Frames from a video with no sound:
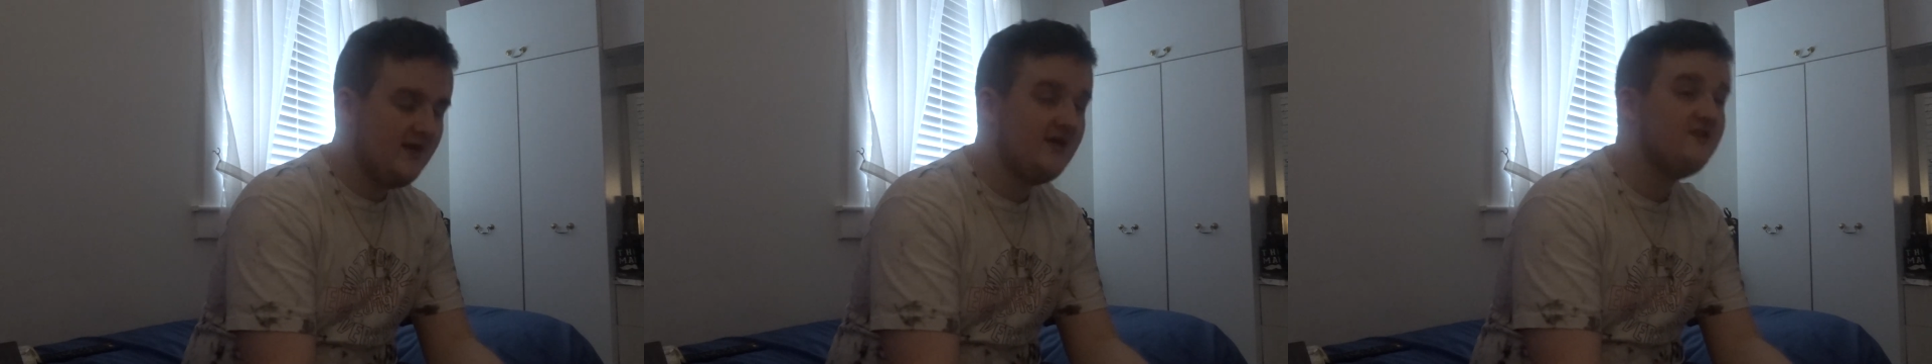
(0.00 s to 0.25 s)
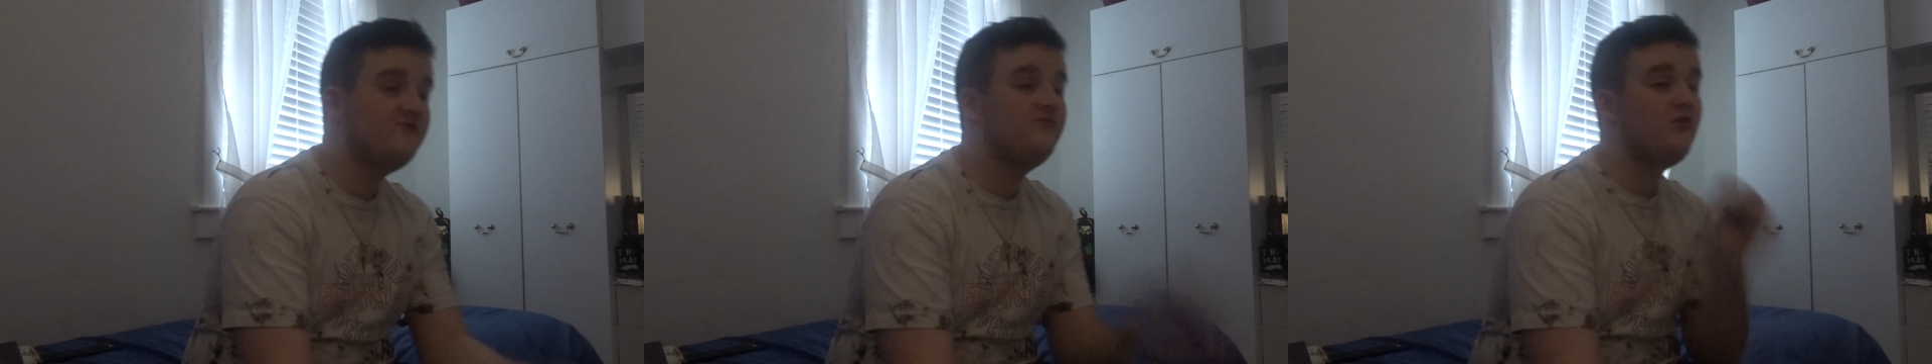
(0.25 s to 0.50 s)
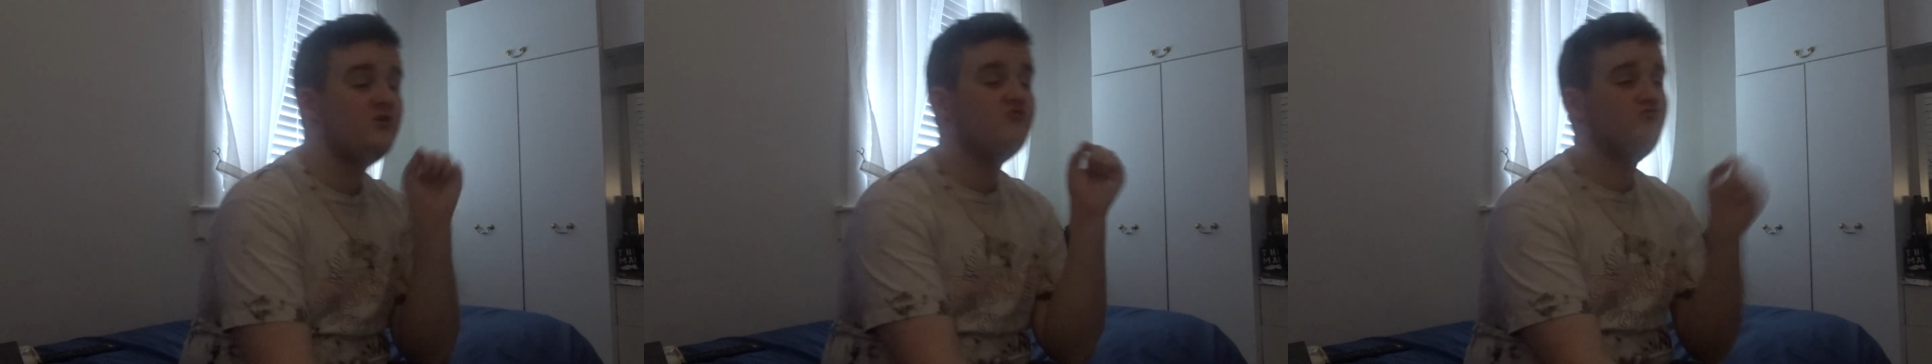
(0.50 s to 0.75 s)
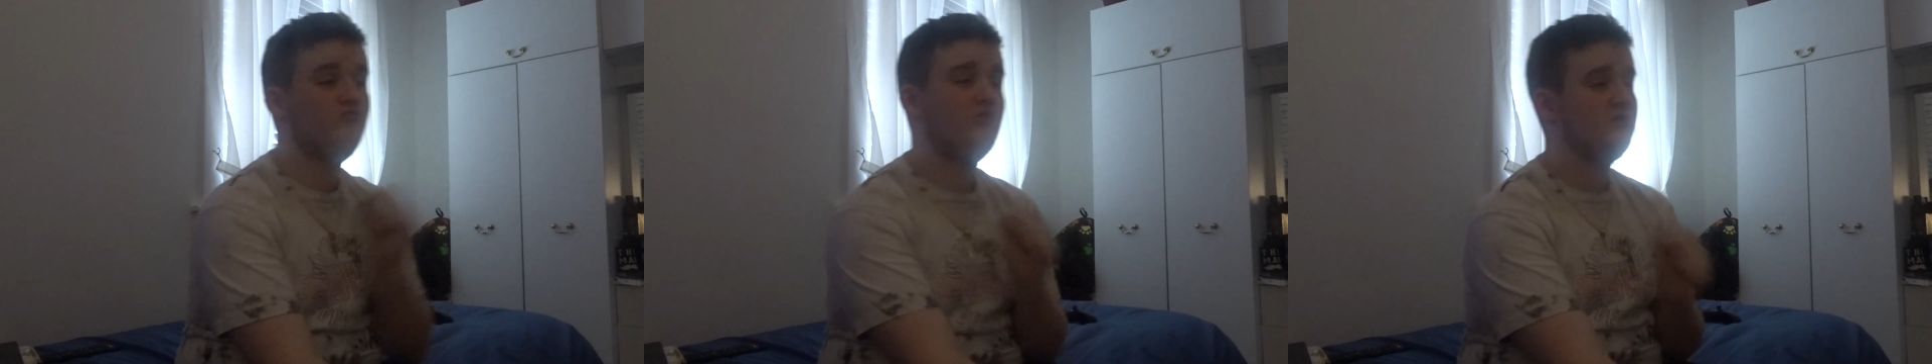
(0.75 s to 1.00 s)
His voice
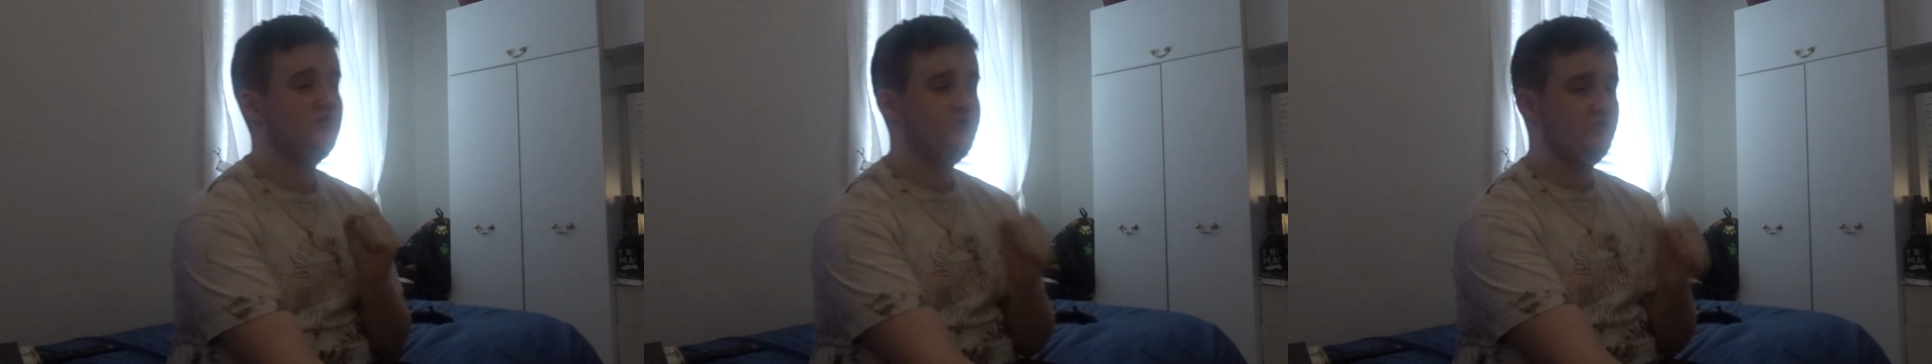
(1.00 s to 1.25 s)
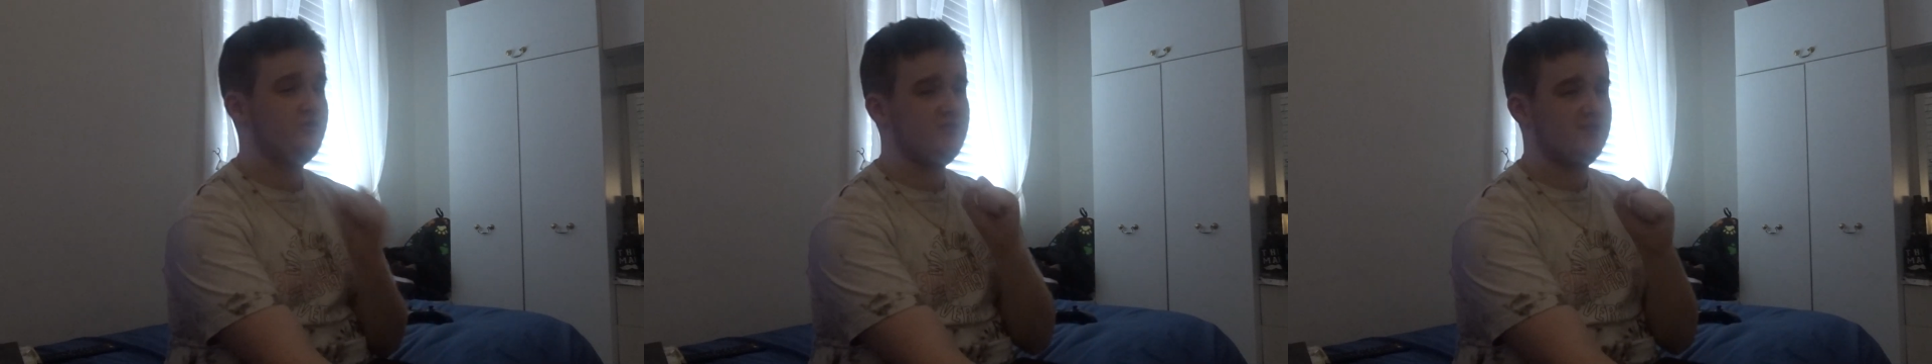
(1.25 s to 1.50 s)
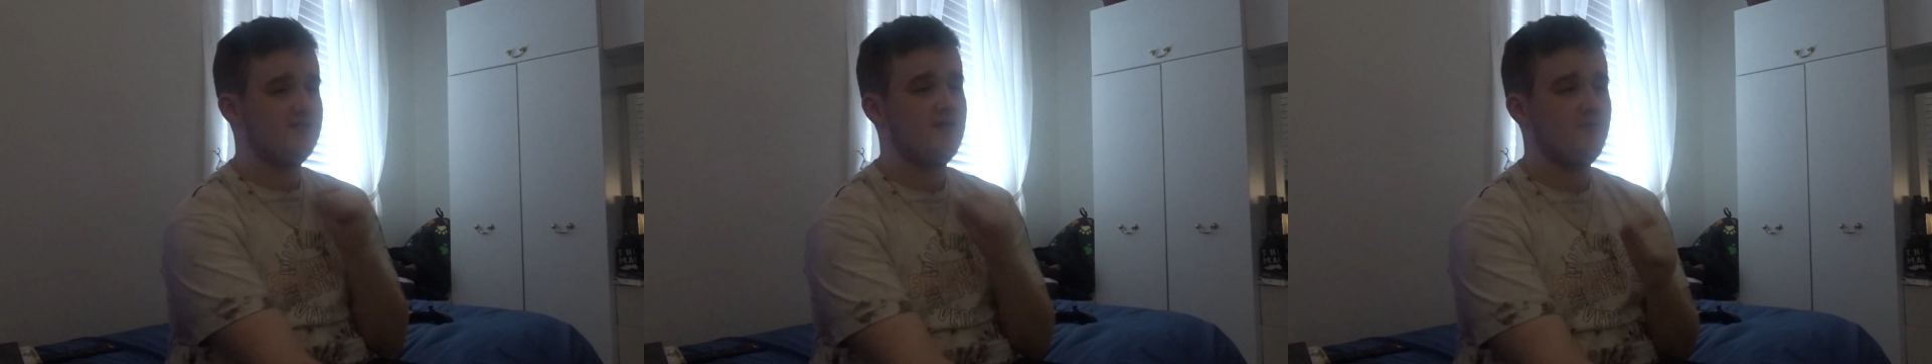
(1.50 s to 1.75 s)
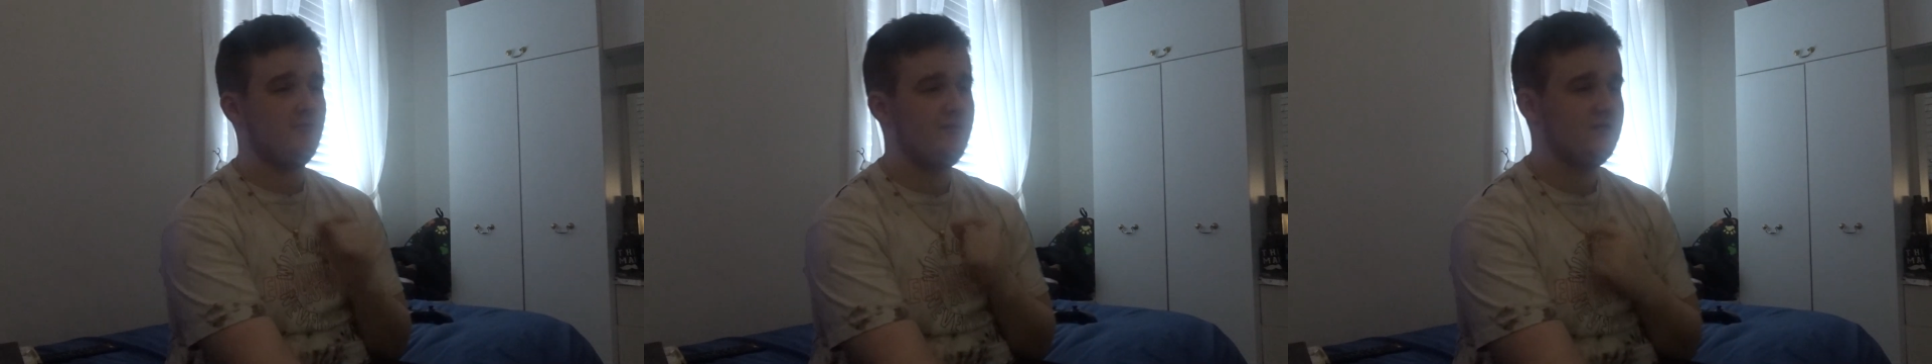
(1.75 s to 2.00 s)
really suits this type
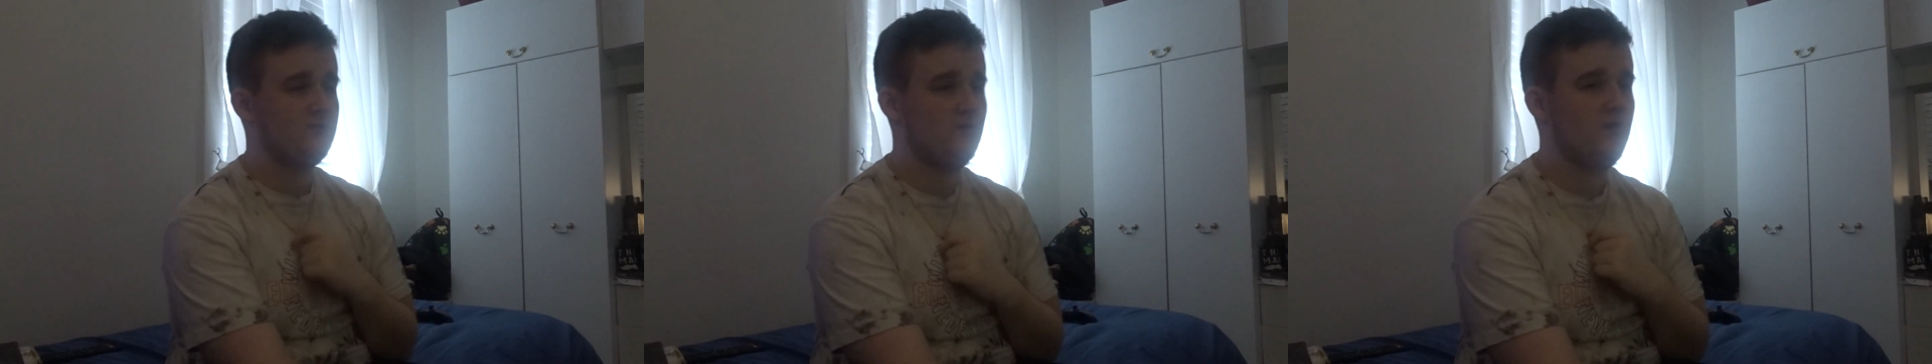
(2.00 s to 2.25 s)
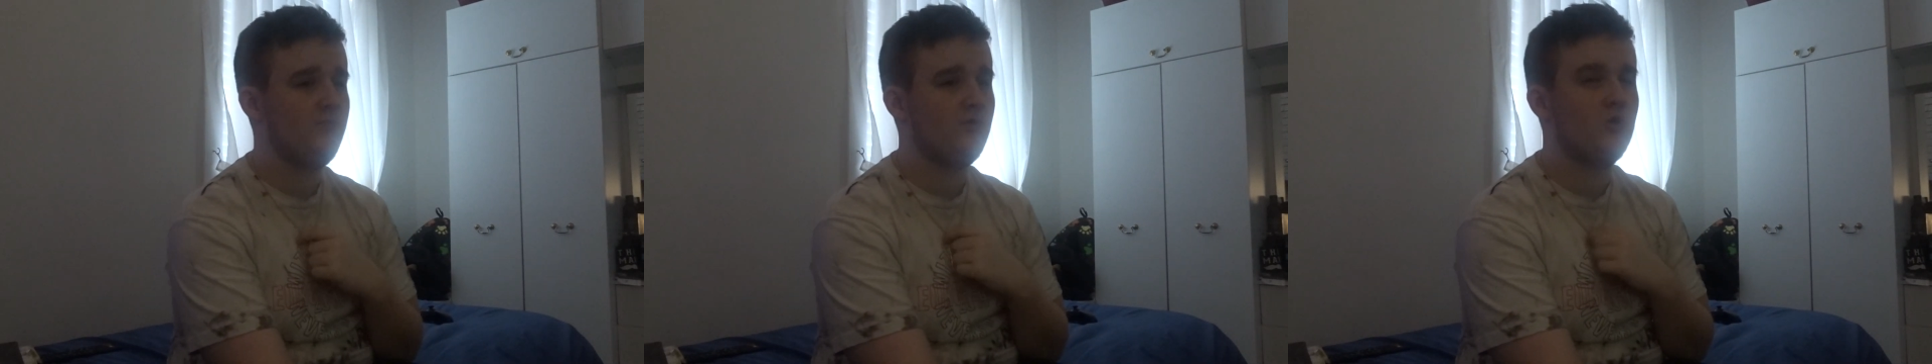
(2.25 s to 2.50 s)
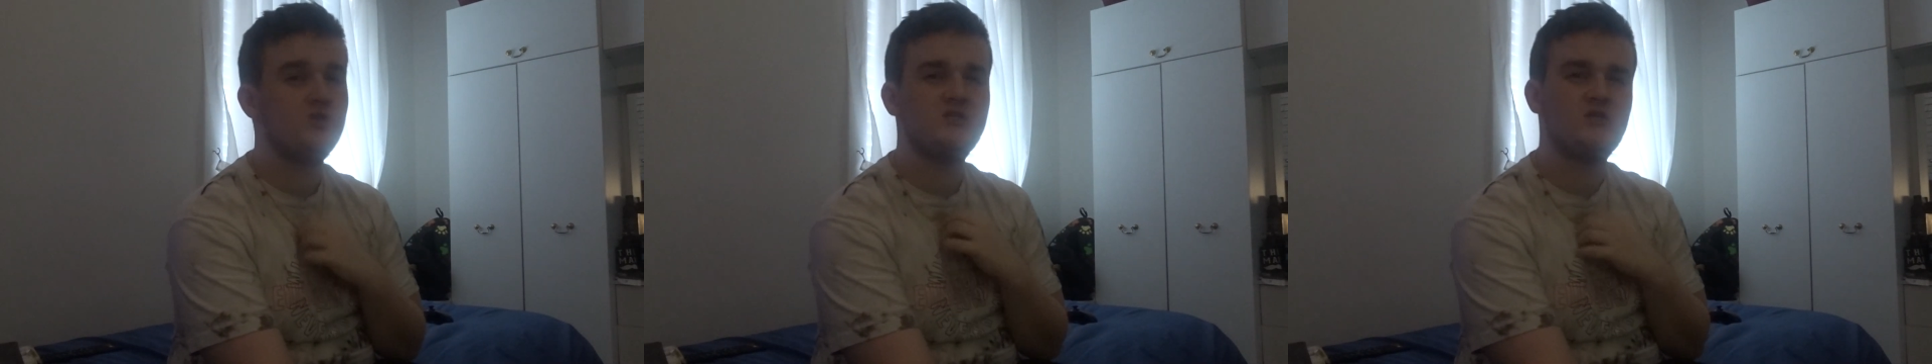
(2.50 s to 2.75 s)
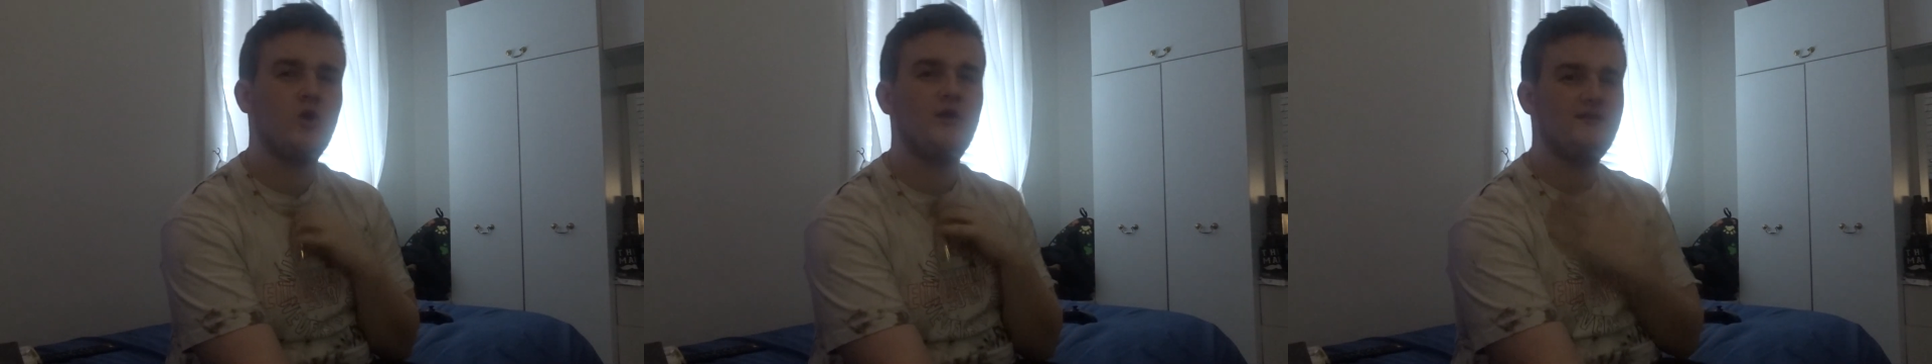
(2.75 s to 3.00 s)
of beat as well, because he's
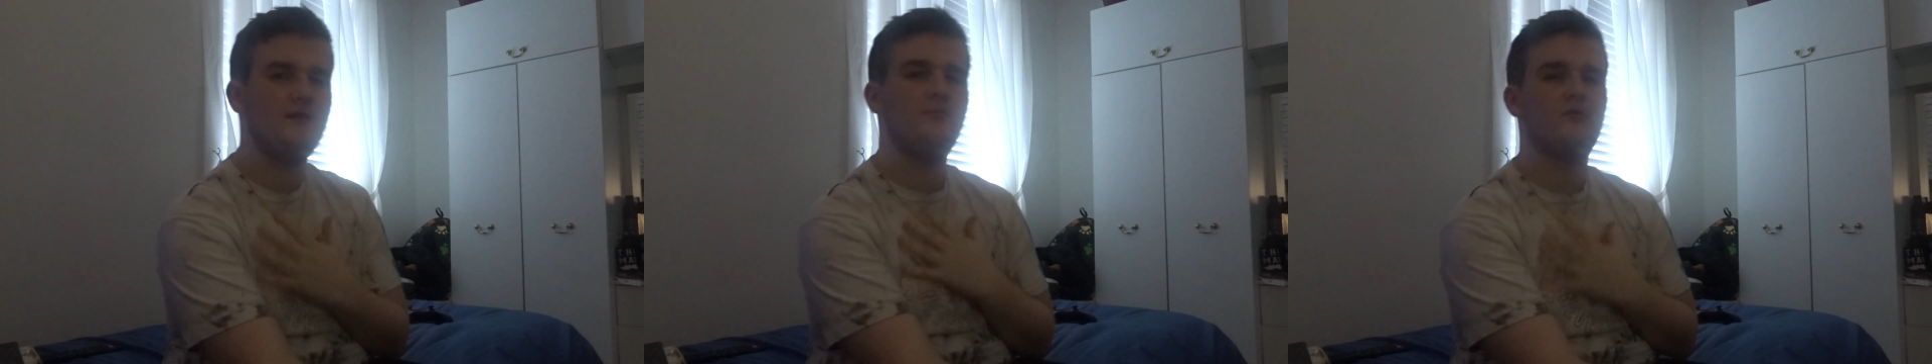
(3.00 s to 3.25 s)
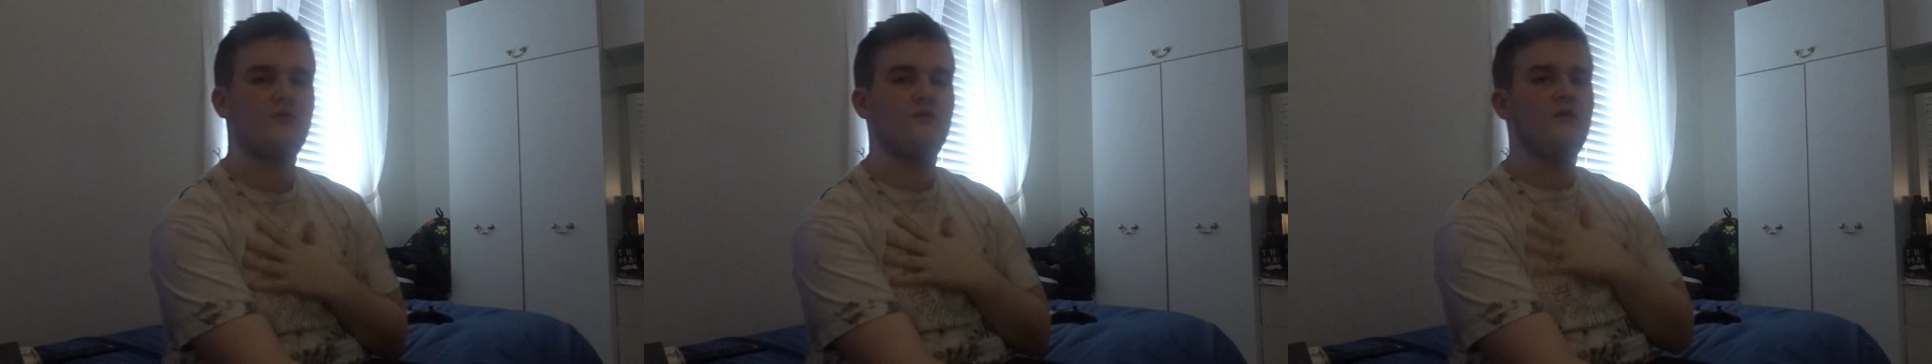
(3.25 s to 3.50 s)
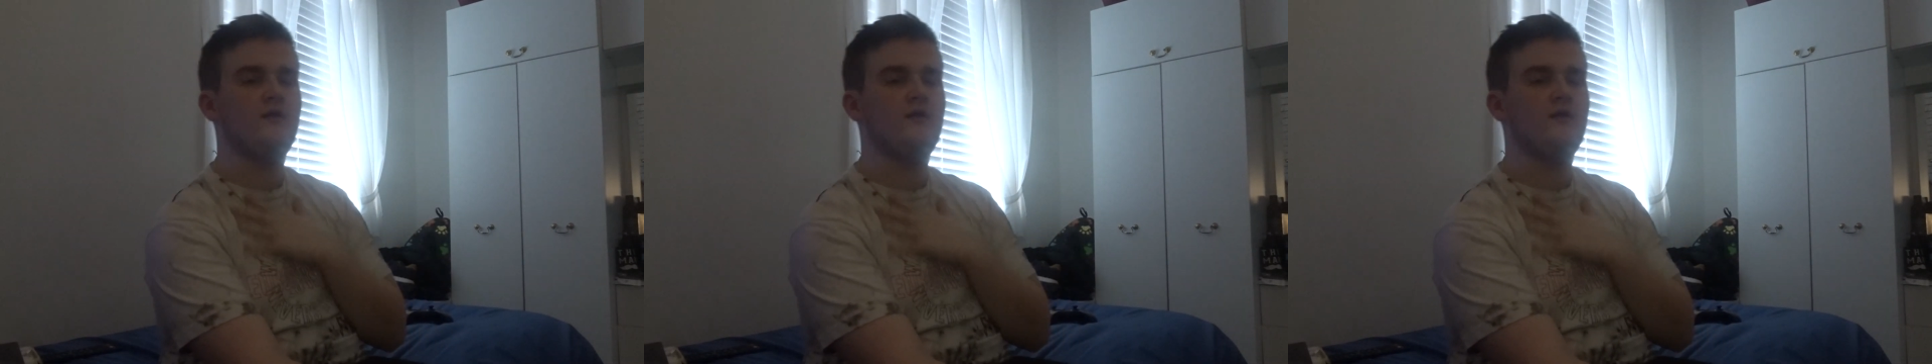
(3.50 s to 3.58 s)
got a deeper